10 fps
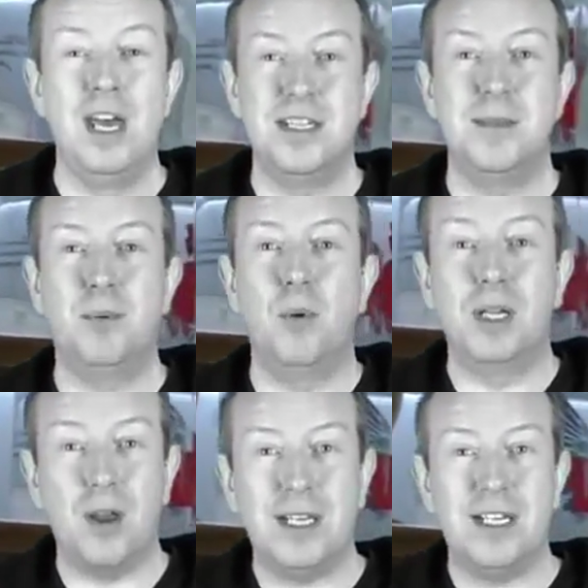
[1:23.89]
simple
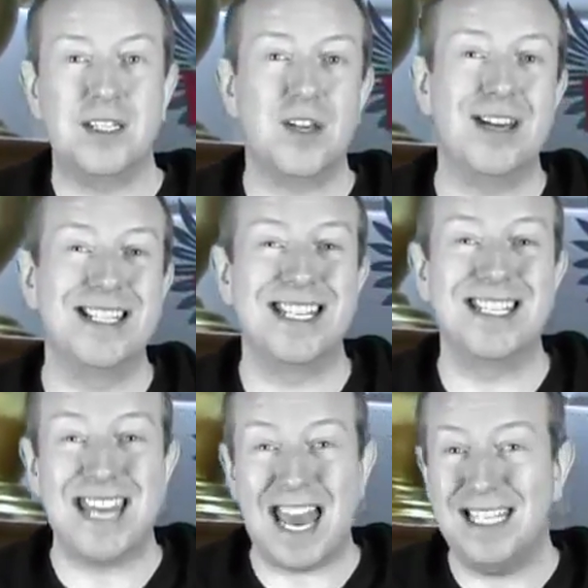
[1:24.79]
glycosides
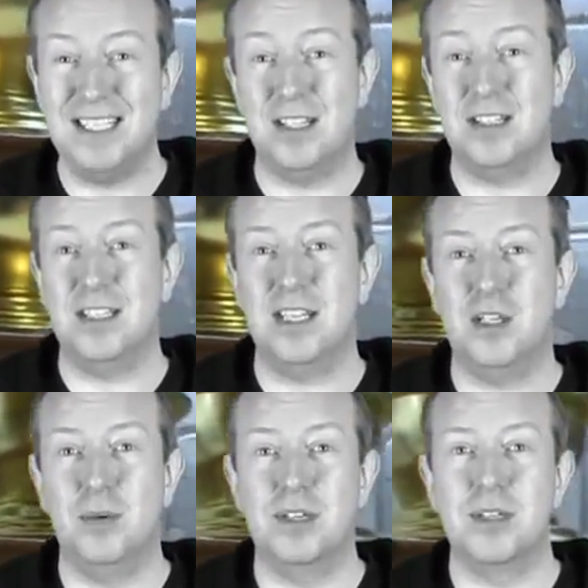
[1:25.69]
and tannin
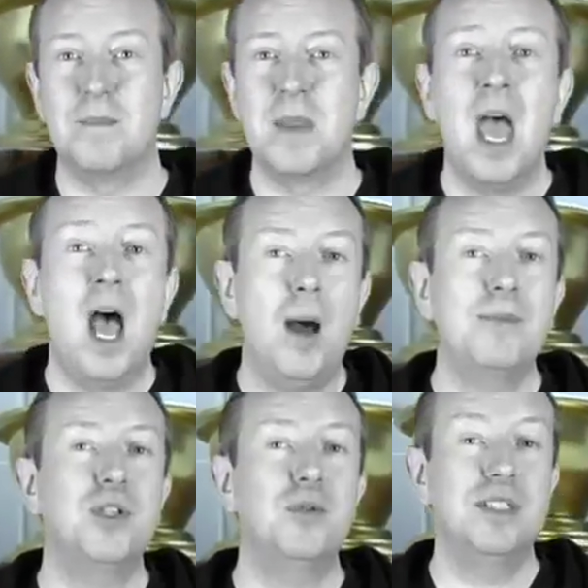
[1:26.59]
constituents,
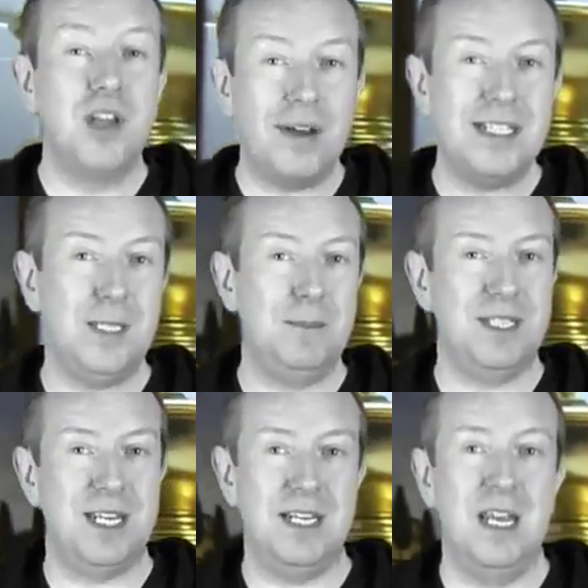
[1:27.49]
up to
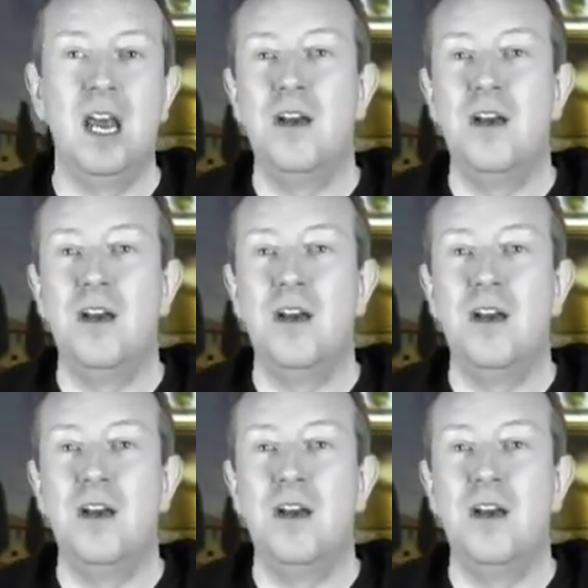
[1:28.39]
90%